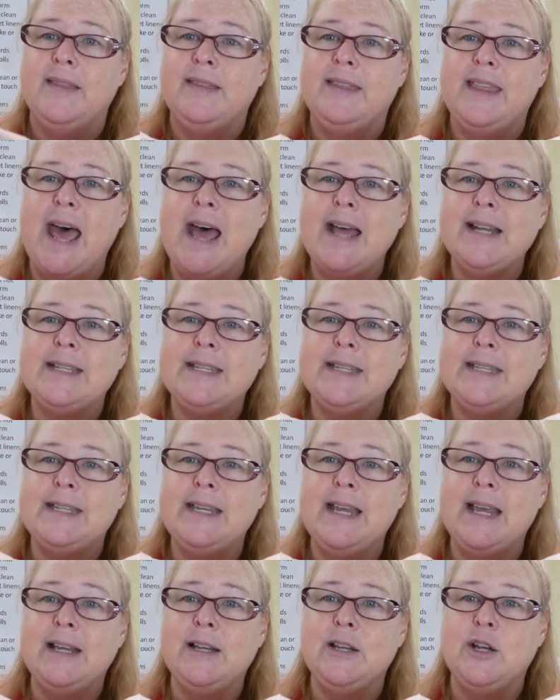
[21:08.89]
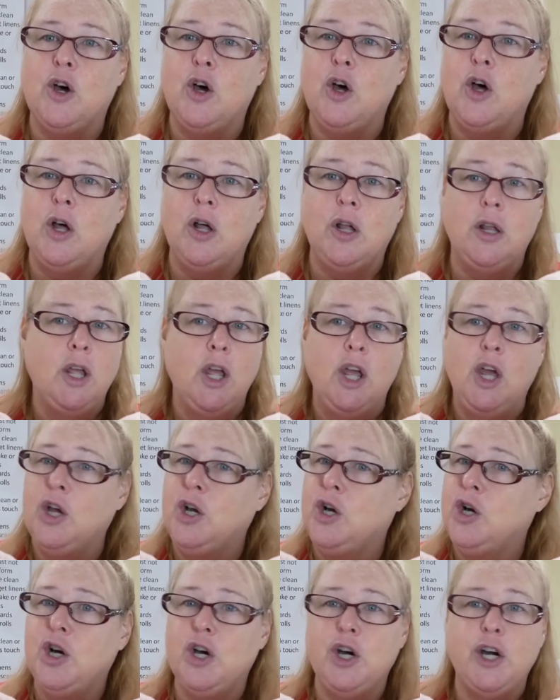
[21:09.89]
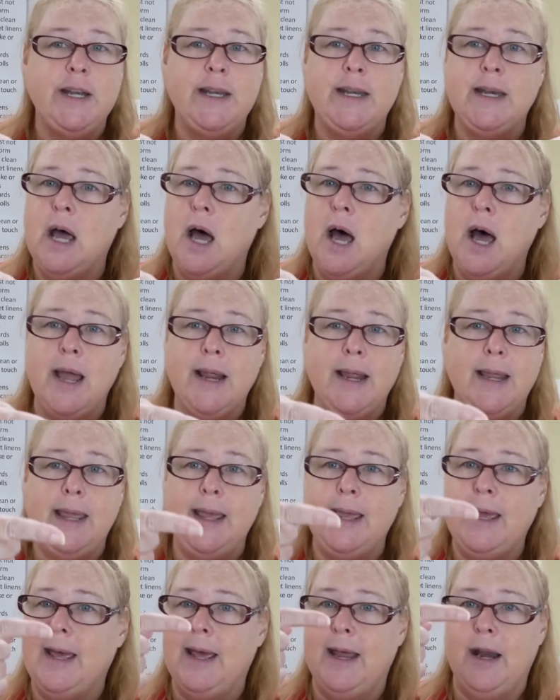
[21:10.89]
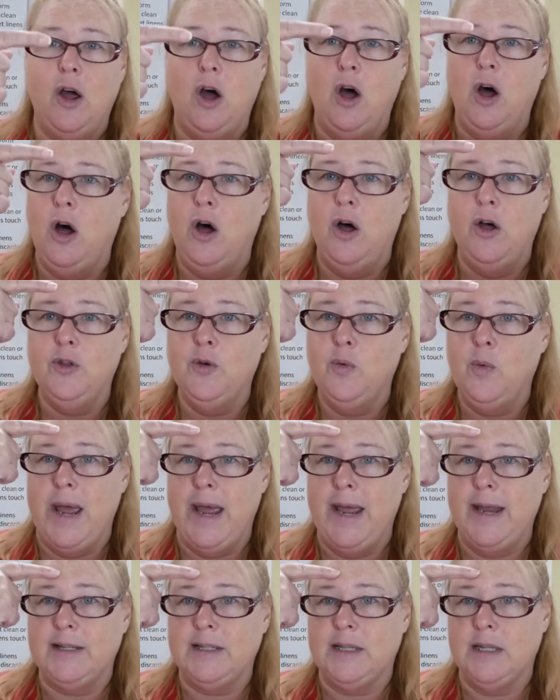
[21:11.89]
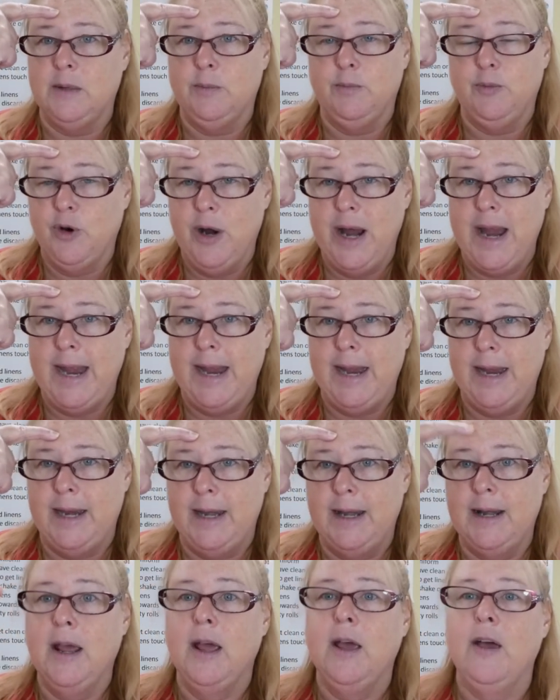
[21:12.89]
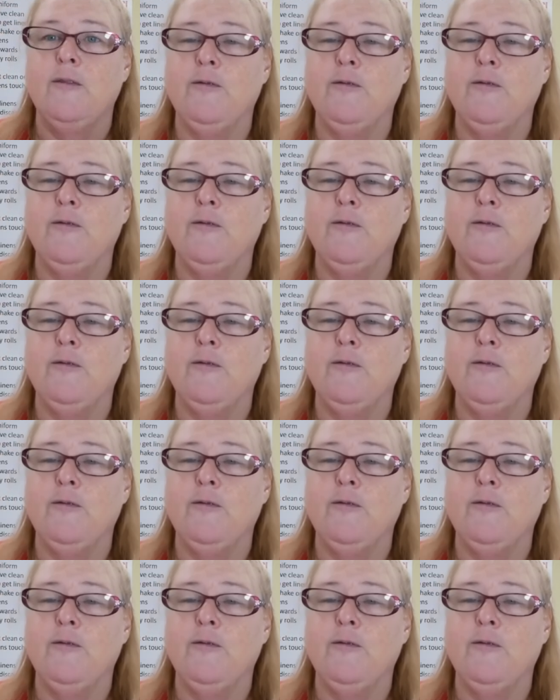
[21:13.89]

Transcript: that signal could not get all the way to the brain